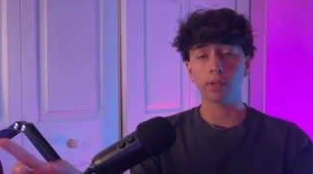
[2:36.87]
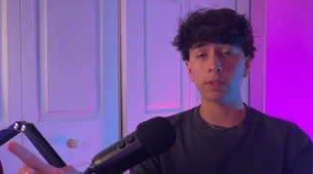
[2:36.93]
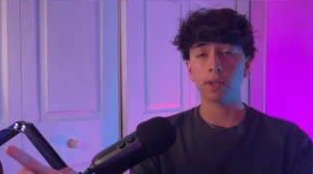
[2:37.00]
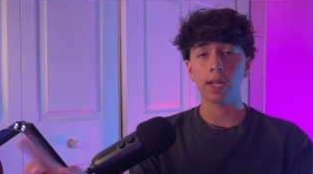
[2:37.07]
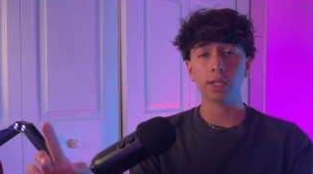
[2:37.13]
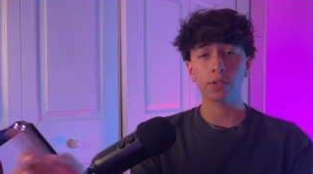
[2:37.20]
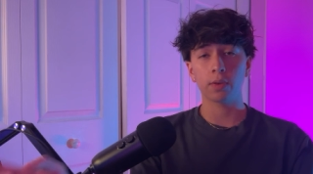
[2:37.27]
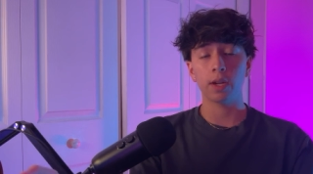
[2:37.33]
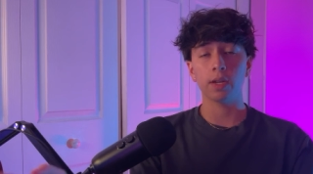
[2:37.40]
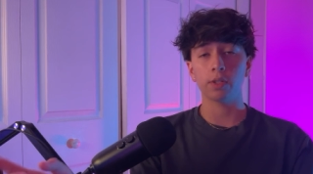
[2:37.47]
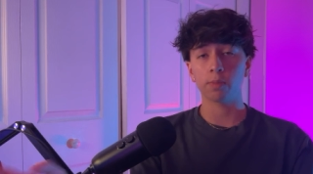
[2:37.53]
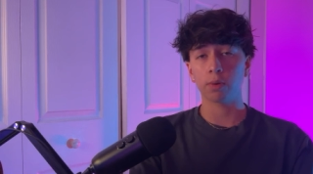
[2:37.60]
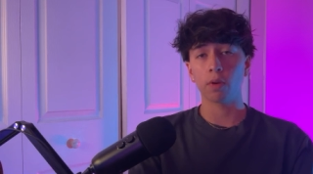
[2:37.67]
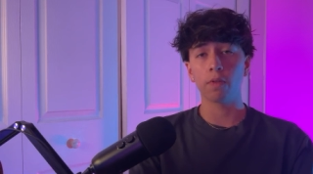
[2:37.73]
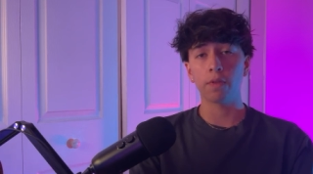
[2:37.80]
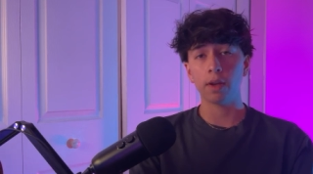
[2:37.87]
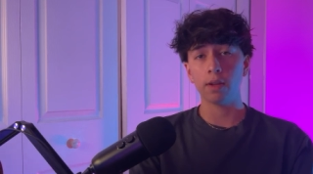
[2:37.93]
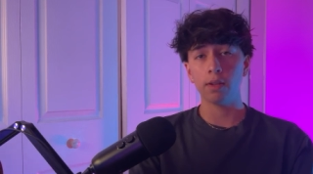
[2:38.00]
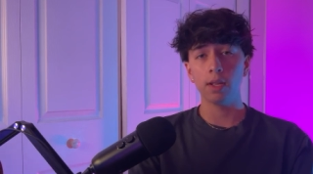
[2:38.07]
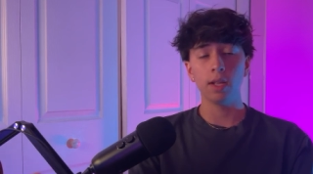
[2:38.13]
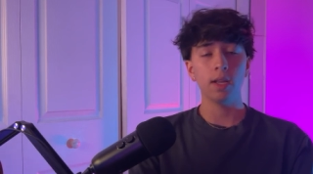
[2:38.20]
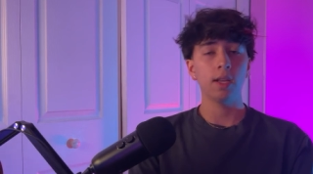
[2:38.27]
next creator's
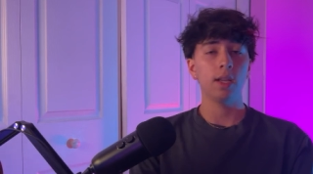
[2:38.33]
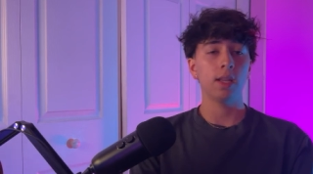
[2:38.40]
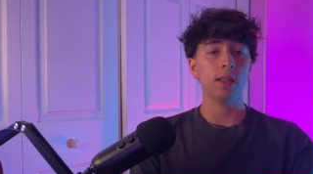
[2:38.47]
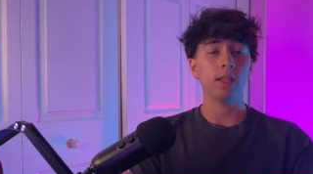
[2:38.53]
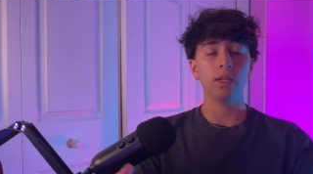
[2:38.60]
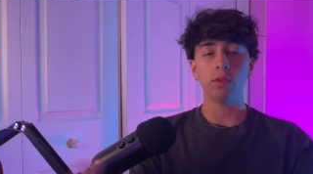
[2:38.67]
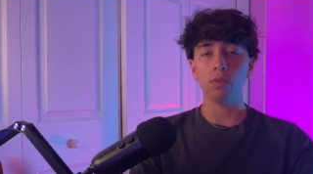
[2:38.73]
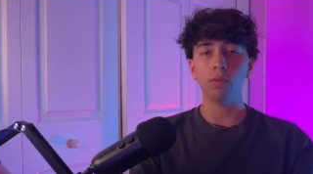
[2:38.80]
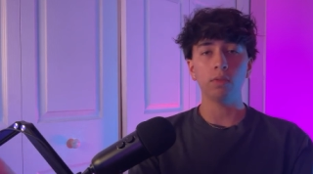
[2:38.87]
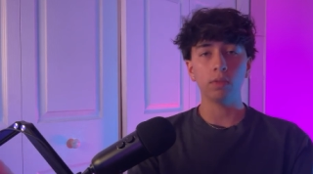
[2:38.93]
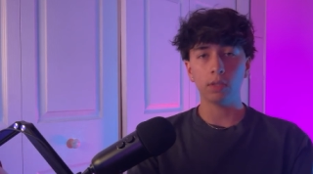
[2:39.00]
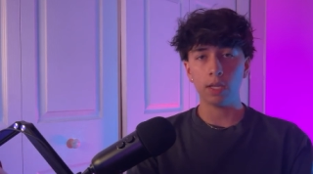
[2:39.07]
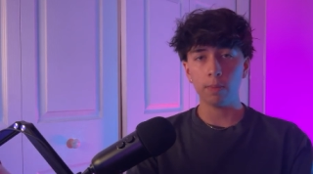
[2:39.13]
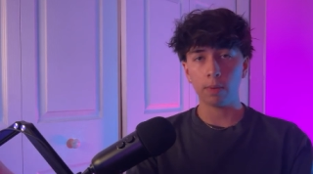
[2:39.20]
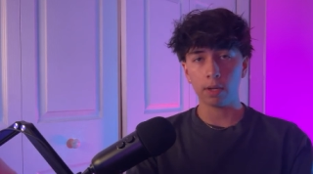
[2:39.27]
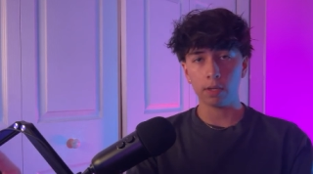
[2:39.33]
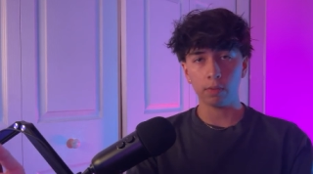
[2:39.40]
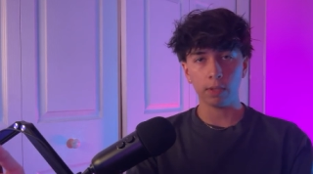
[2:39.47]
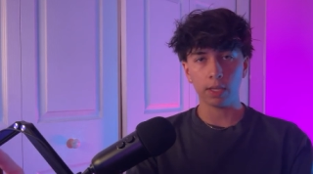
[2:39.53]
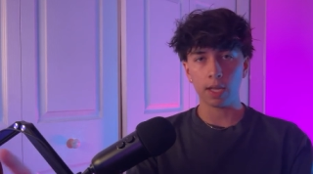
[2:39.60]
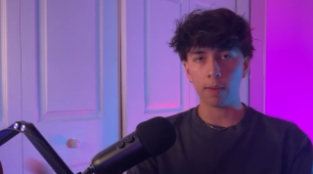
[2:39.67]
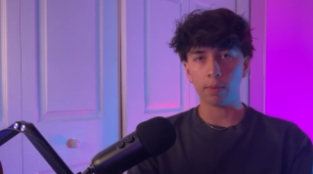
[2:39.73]
profile, and then you keep on
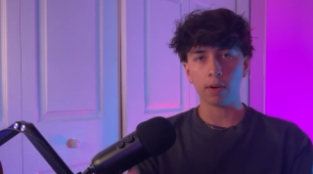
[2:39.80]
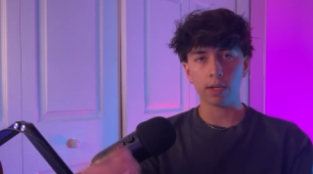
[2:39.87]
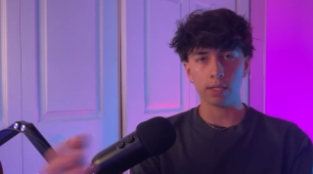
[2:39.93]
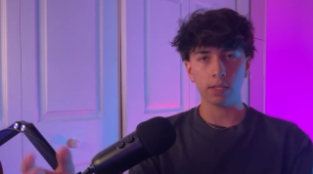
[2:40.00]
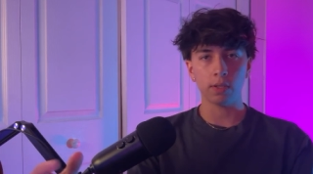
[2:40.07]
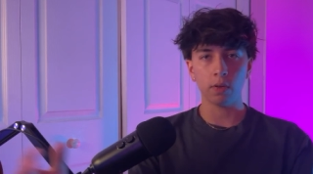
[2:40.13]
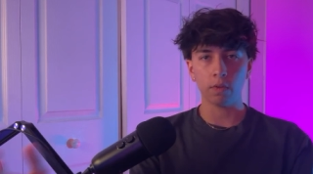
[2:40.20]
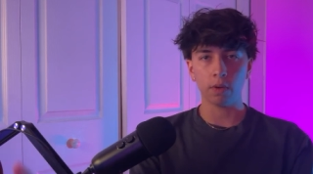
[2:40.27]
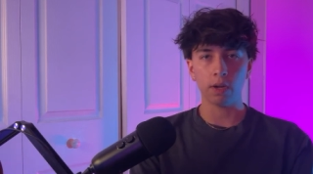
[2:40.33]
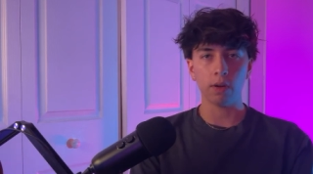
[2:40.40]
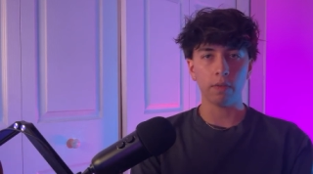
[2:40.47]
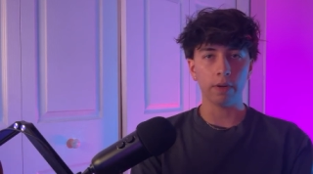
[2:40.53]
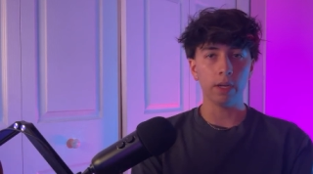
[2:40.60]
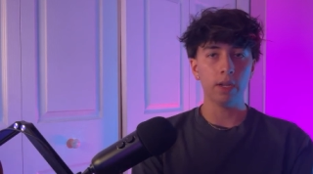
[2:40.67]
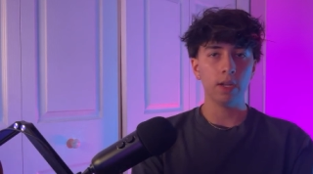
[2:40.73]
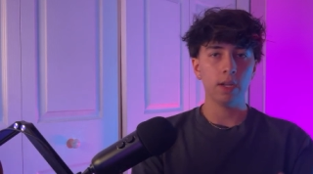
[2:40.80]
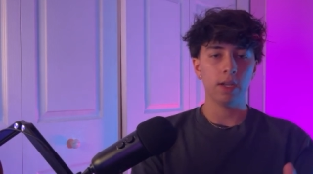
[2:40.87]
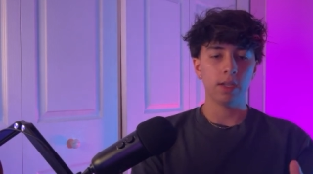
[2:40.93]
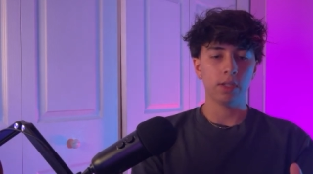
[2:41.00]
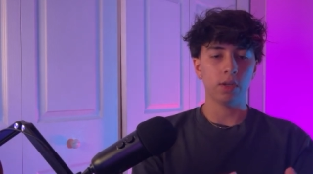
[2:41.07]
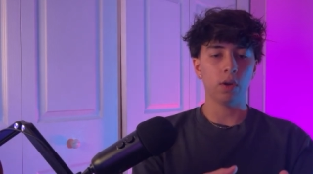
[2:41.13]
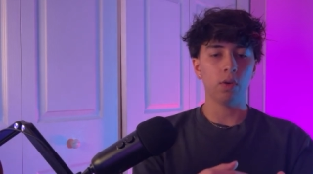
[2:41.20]
doing that process over and over.
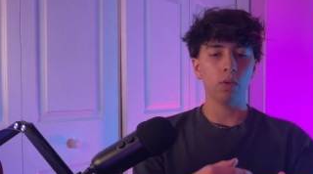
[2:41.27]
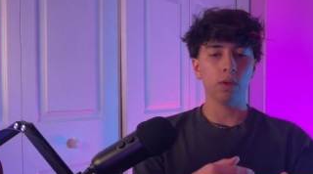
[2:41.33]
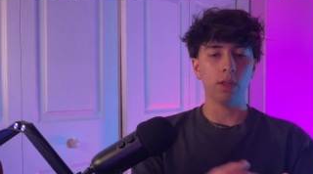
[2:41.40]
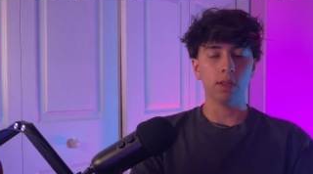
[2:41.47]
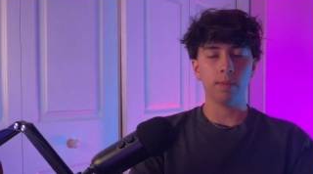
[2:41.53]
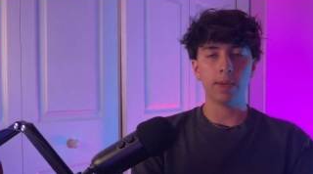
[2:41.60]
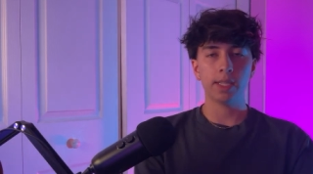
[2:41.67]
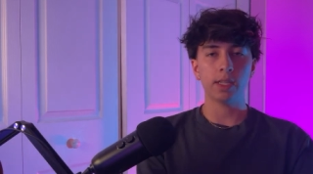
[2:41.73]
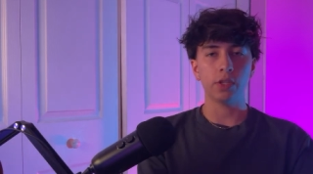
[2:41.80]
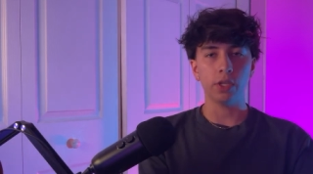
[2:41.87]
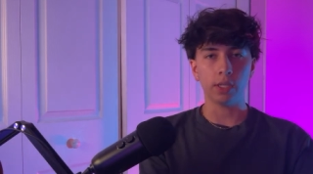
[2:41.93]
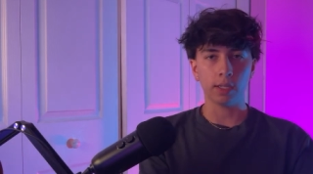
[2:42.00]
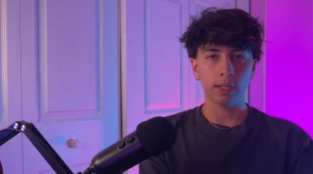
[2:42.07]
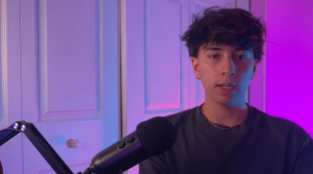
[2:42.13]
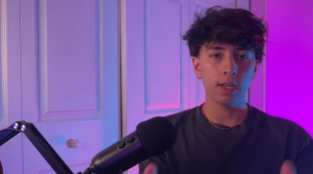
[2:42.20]
So the messaging,